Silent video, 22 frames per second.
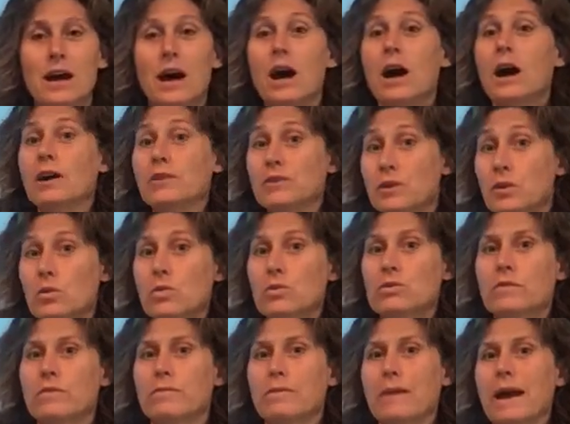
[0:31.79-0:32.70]
on the
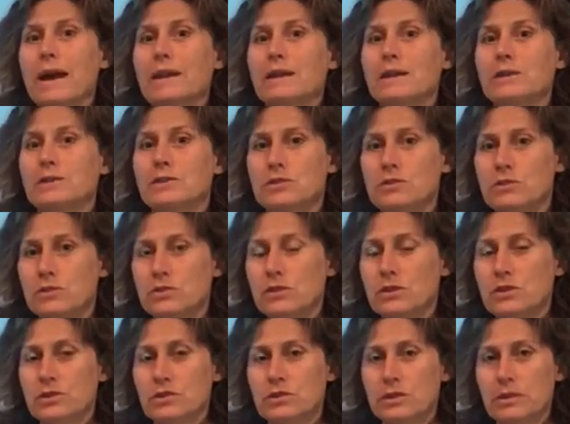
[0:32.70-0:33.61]
order of magnitude
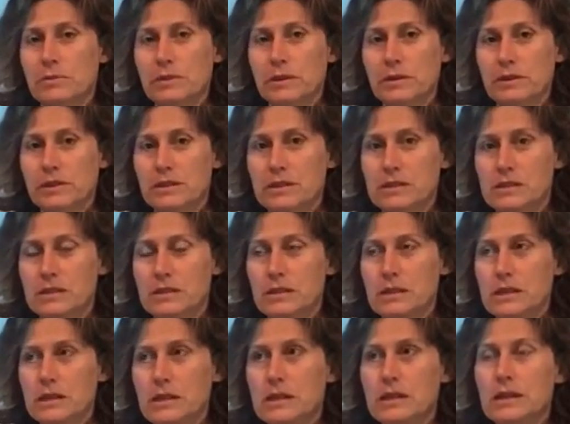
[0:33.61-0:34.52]
that you typically
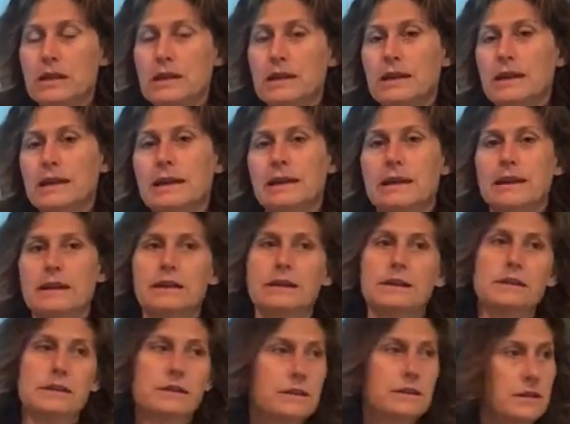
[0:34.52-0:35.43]
see
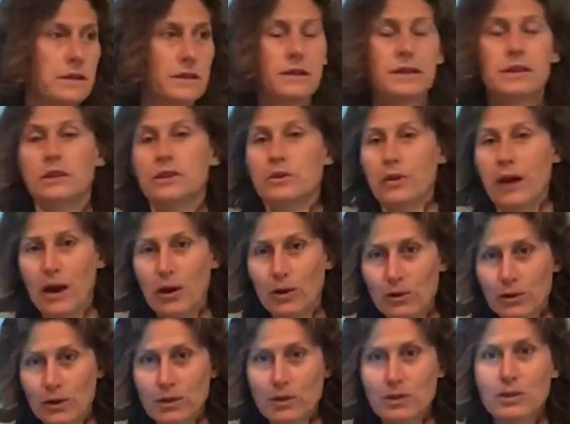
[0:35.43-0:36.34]
in your
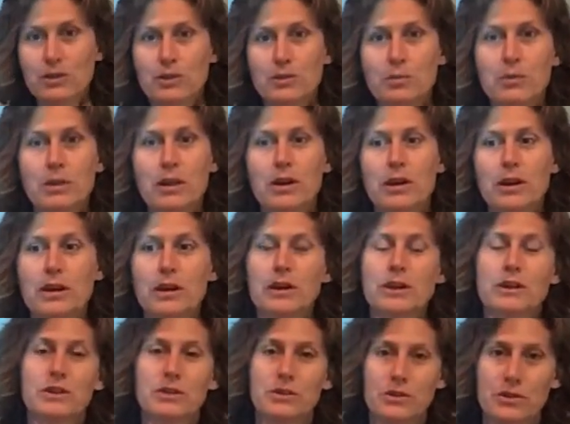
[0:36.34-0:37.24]
outlet that you plug
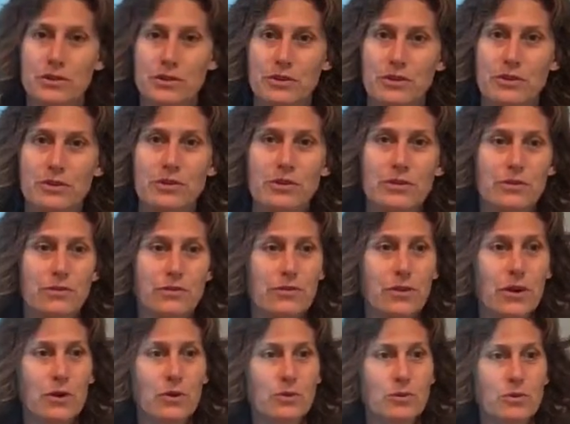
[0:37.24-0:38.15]
in or your
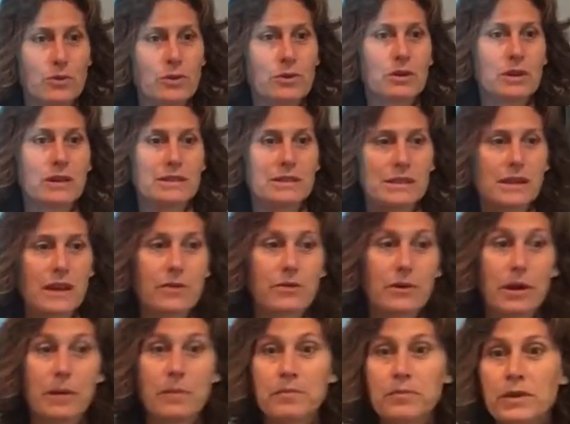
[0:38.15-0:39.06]
phone,
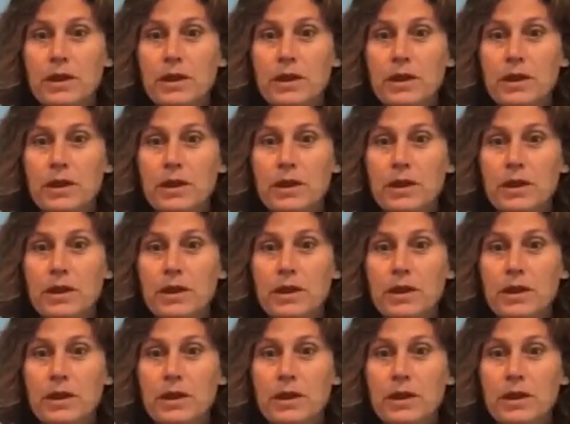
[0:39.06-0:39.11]
etc.